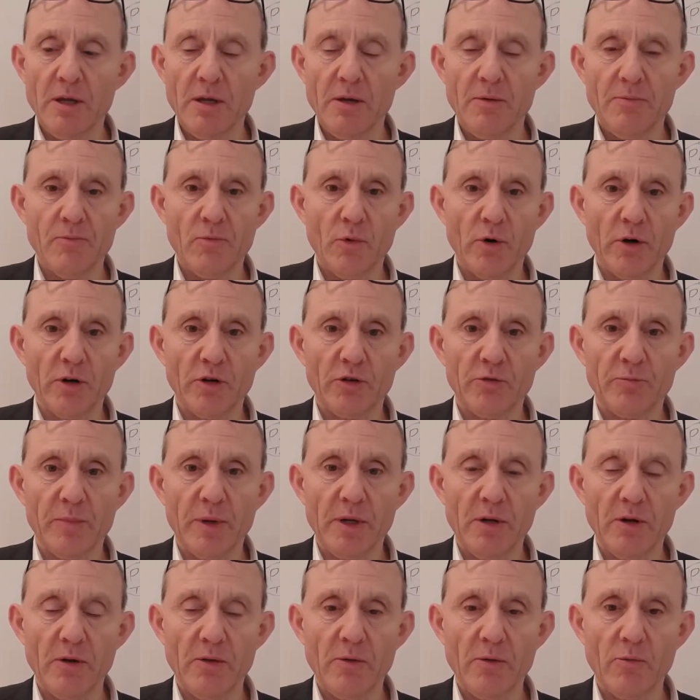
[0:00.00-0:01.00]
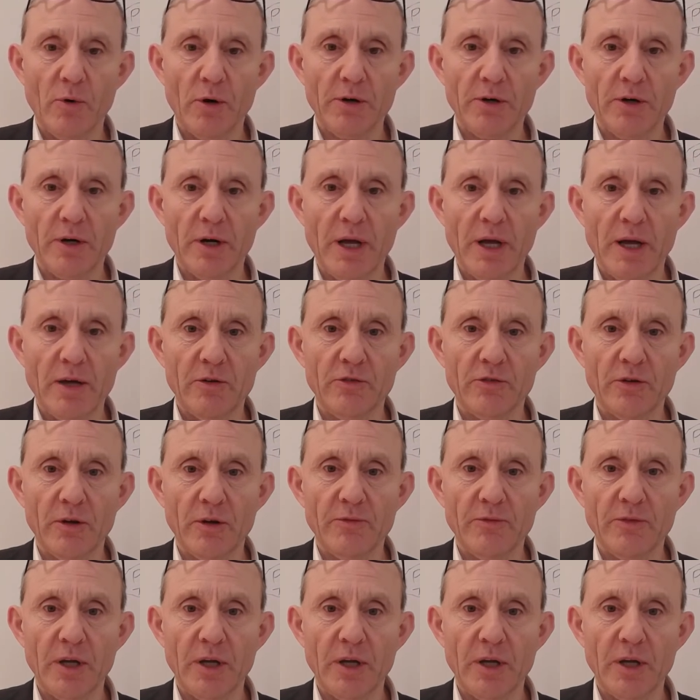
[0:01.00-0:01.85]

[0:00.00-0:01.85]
water and that dissolved